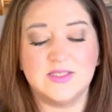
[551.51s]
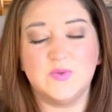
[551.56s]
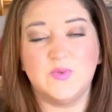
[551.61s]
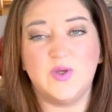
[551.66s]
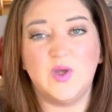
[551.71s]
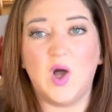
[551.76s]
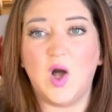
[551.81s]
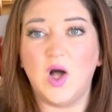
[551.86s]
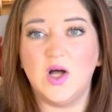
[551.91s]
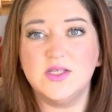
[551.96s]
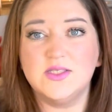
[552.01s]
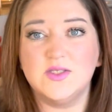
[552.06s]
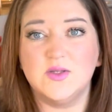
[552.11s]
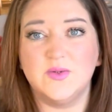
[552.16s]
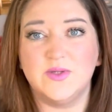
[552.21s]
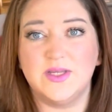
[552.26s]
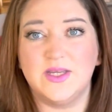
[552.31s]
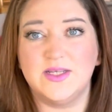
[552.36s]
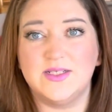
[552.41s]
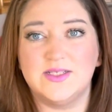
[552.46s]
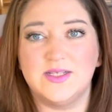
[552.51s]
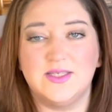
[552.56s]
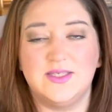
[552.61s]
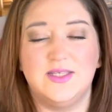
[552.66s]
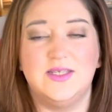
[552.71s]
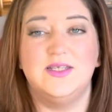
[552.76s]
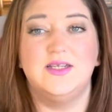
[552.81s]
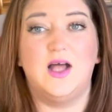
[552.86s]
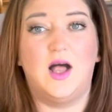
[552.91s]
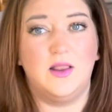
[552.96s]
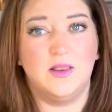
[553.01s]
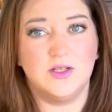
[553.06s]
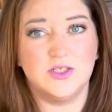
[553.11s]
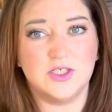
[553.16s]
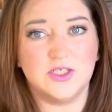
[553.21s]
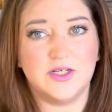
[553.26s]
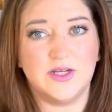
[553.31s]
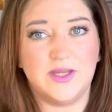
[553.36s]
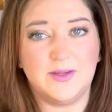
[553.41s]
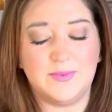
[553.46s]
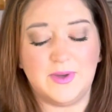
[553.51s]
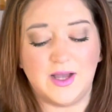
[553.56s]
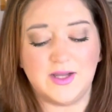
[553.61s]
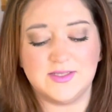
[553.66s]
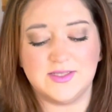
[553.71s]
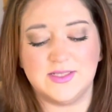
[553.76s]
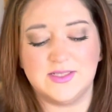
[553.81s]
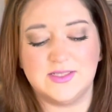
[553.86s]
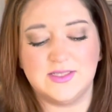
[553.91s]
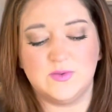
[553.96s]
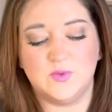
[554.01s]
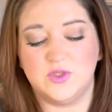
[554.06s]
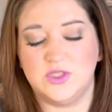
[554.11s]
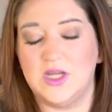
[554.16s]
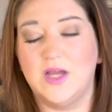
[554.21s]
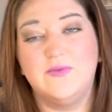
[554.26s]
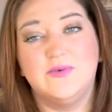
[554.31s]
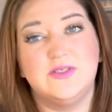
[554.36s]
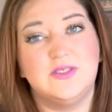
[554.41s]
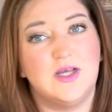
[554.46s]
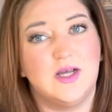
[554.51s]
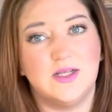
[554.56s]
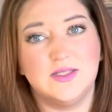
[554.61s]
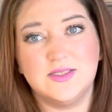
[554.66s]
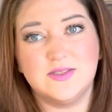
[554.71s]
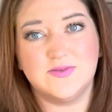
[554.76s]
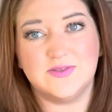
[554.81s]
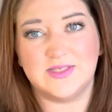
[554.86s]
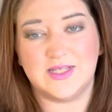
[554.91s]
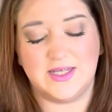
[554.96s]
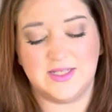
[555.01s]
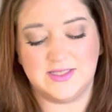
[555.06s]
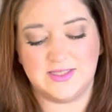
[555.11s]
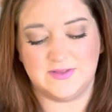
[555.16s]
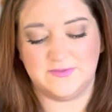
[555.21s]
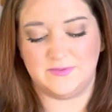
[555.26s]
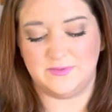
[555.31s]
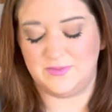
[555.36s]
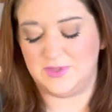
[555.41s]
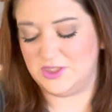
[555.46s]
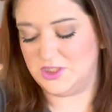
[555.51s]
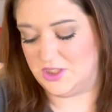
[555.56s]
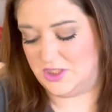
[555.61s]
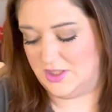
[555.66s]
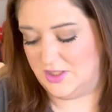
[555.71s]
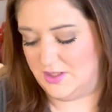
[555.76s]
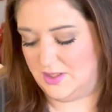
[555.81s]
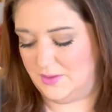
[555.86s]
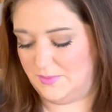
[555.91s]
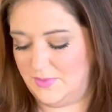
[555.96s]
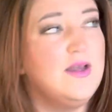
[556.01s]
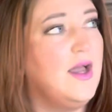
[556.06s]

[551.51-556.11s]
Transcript: We also get the knowledge crate boxes, which have tons of science information in them.